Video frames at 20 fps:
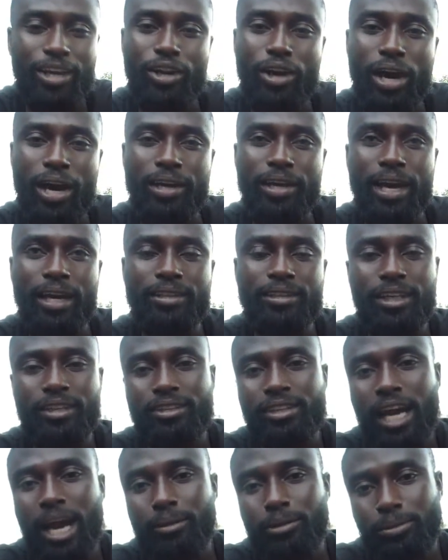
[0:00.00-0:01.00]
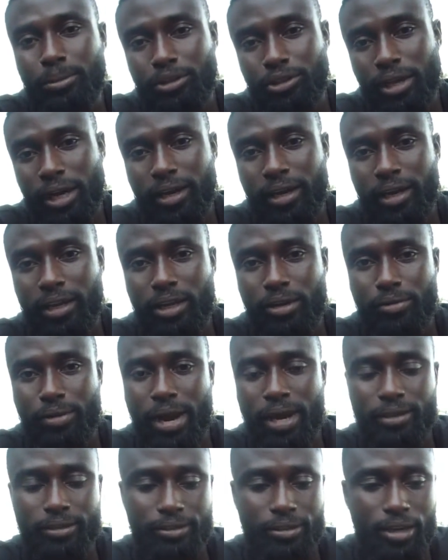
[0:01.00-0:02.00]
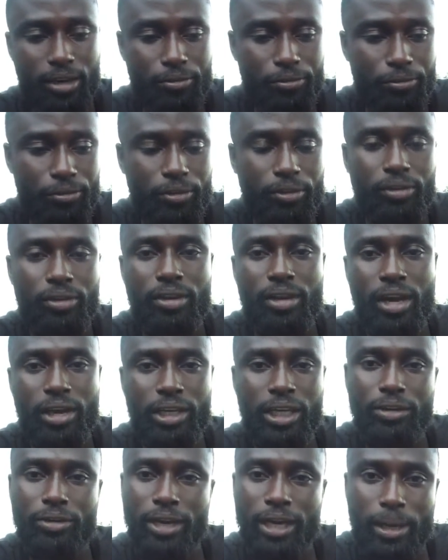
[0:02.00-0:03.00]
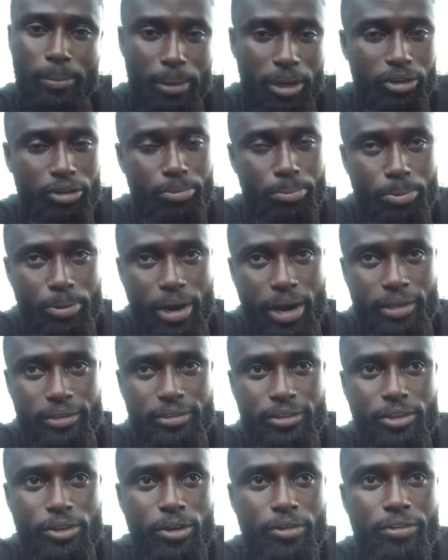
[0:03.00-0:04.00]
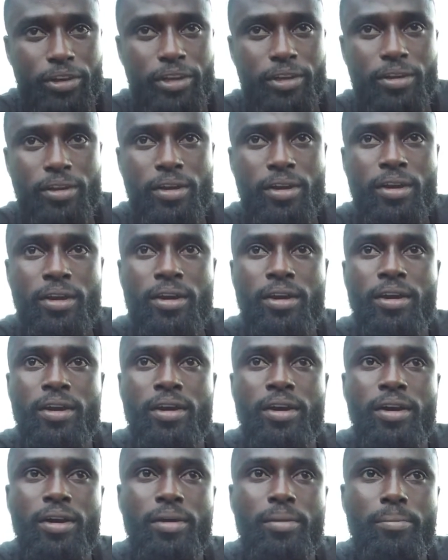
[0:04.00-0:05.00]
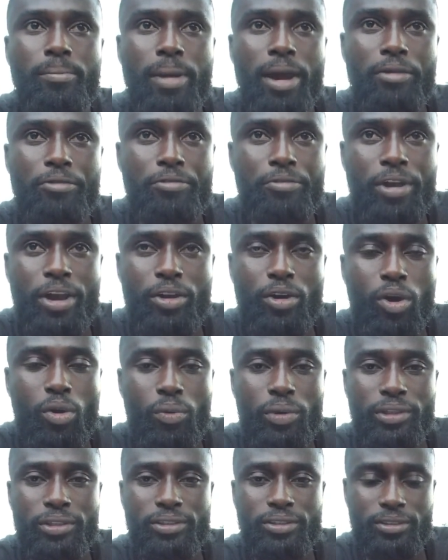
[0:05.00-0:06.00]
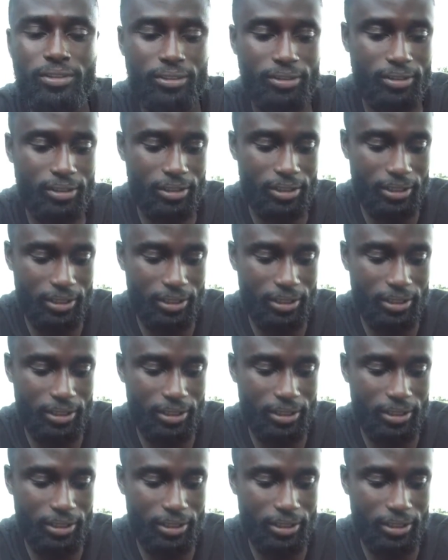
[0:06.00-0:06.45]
you know, I, I take time to make sure I get the right stuff for the right amount of price. You know, even my friend always,